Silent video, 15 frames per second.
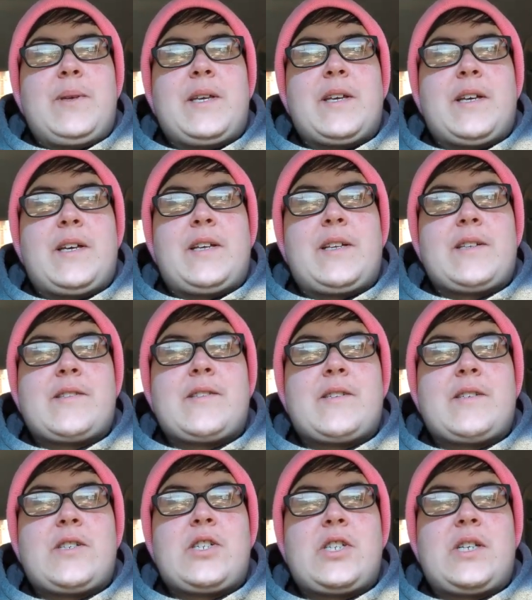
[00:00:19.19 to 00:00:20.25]

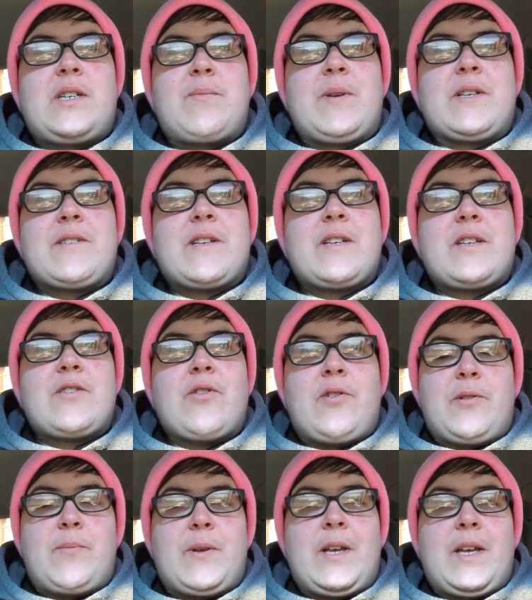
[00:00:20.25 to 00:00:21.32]
because she basically
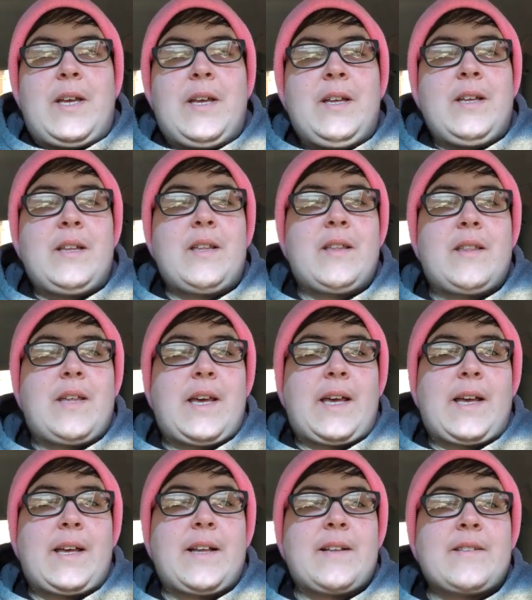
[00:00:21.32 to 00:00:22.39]
told me
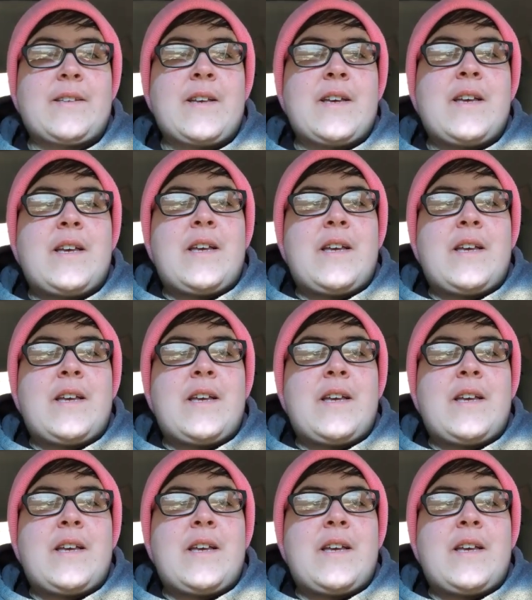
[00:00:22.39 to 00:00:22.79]
that